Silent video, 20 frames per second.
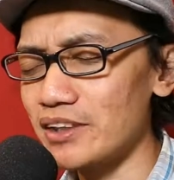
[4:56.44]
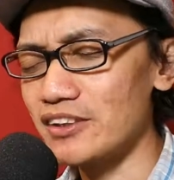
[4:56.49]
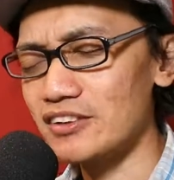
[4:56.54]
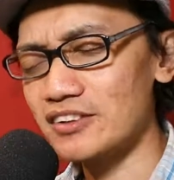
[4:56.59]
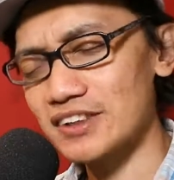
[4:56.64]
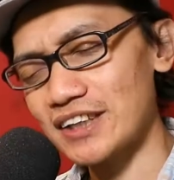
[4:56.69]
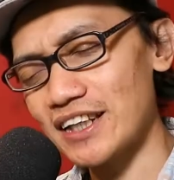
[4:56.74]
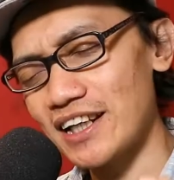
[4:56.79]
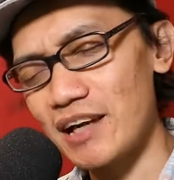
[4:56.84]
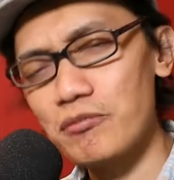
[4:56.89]

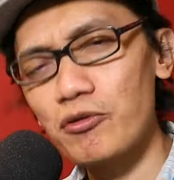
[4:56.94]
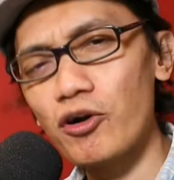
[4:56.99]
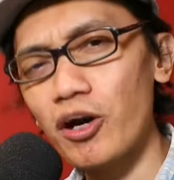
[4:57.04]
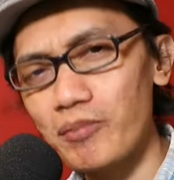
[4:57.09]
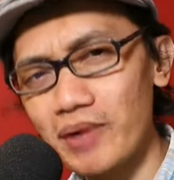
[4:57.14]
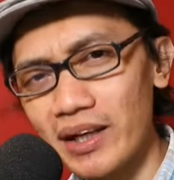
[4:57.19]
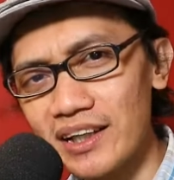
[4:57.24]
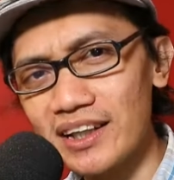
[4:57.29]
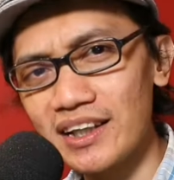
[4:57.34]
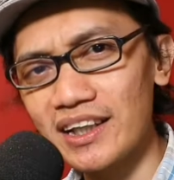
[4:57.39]
stand-up
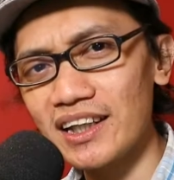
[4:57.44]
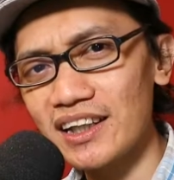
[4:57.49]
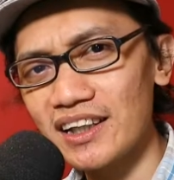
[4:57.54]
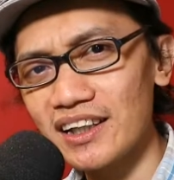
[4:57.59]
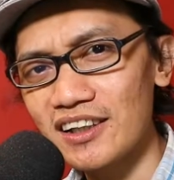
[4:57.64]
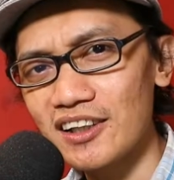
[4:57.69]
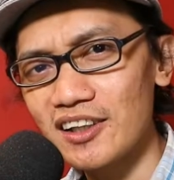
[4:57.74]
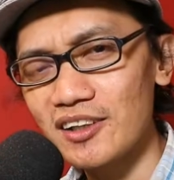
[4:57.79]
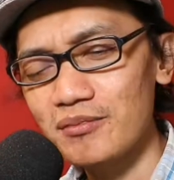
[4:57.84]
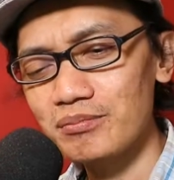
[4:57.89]
comedy,
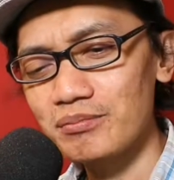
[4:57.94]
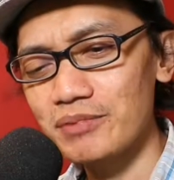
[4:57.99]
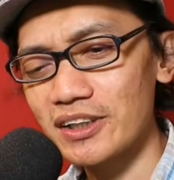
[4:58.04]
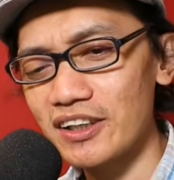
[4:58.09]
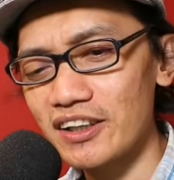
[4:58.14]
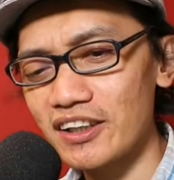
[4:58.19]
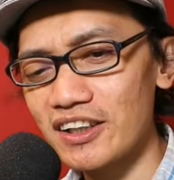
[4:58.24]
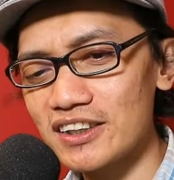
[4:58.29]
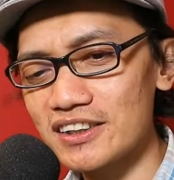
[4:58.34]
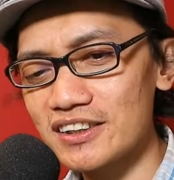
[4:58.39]

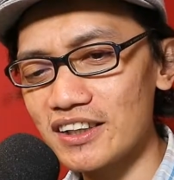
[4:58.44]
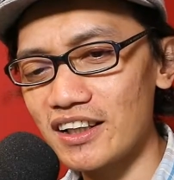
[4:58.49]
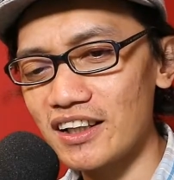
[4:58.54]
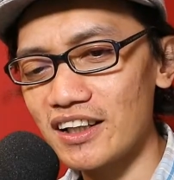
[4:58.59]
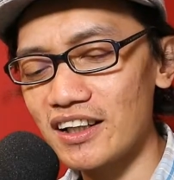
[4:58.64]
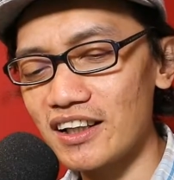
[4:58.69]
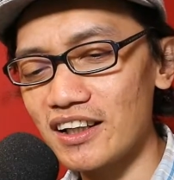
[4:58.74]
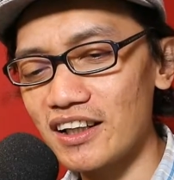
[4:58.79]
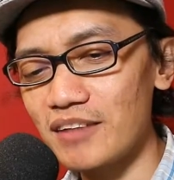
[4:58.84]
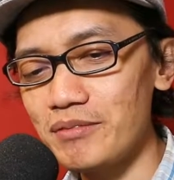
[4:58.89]
because
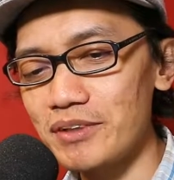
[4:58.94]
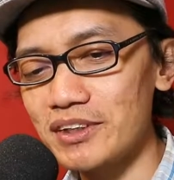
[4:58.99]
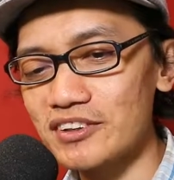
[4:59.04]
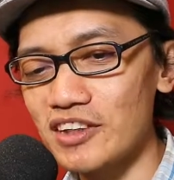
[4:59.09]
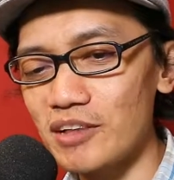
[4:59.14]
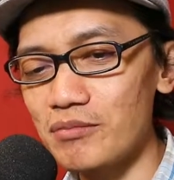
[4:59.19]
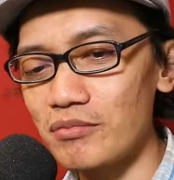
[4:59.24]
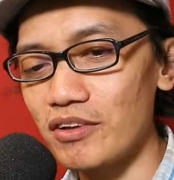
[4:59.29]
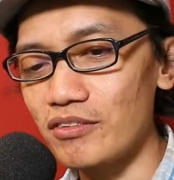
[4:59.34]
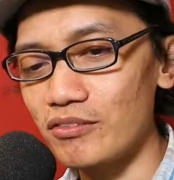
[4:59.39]

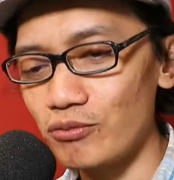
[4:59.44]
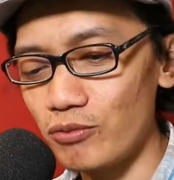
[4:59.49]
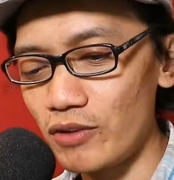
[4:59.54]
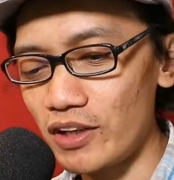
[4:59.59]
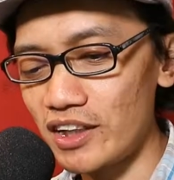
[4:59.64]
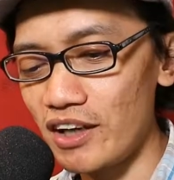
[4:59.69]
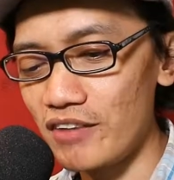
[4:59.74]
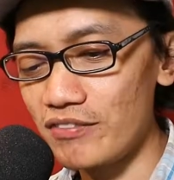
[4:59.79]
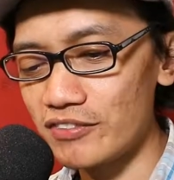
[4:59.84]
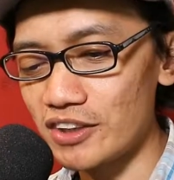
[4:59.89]

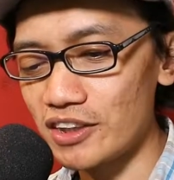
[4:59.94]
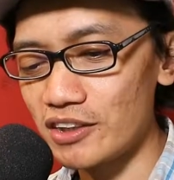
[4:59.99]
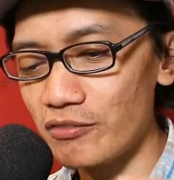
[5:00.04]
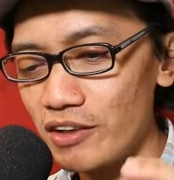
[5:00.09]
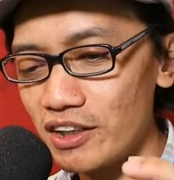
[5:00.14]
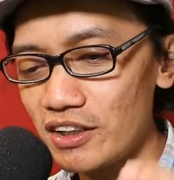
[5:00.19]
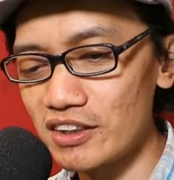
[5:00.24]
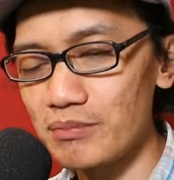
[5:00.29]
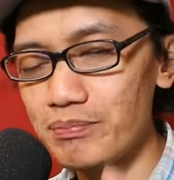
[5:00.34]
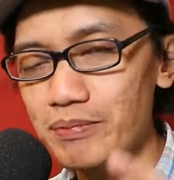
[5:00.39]
one of
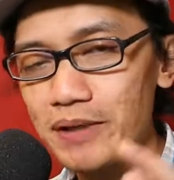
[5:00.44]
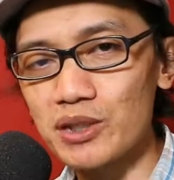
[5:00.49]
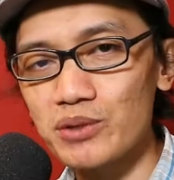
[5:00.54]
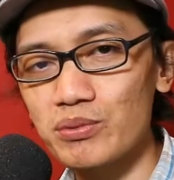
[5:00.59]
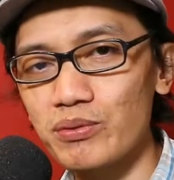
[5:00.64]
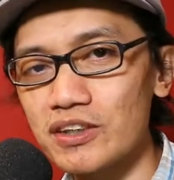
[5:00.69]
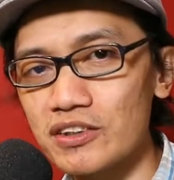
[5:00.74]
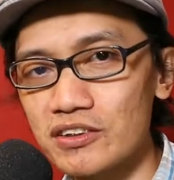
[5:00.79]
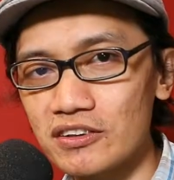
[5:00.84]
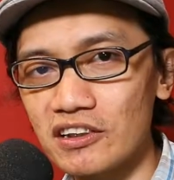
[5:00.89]
the best
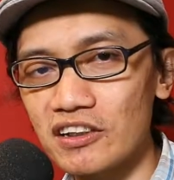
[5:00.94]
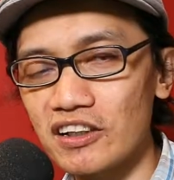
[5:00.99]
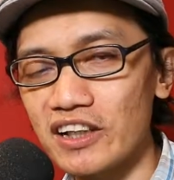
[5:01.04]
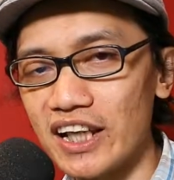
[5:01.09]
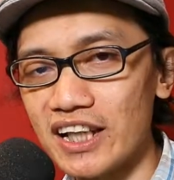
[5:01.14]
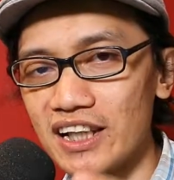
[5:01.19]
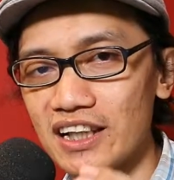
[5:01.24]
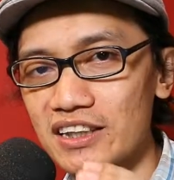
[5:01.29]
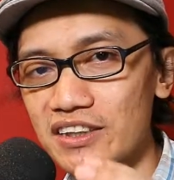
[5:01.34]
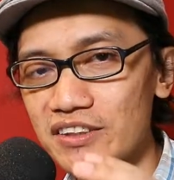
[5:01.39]
way to learn
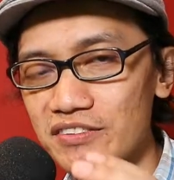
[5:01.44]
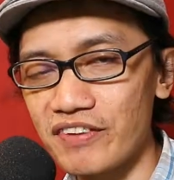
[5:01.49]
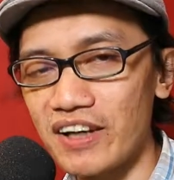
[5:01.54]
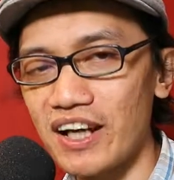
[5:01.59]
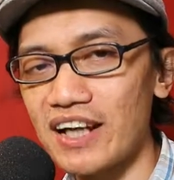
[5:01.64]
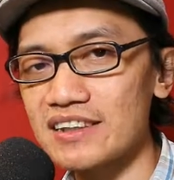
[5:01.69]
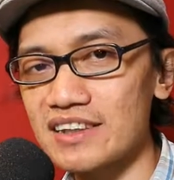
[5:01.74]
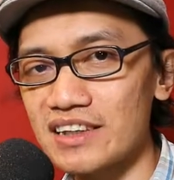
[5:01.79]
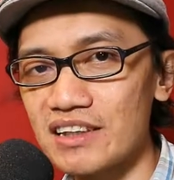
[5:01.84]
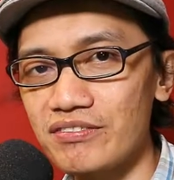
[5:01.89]
English fast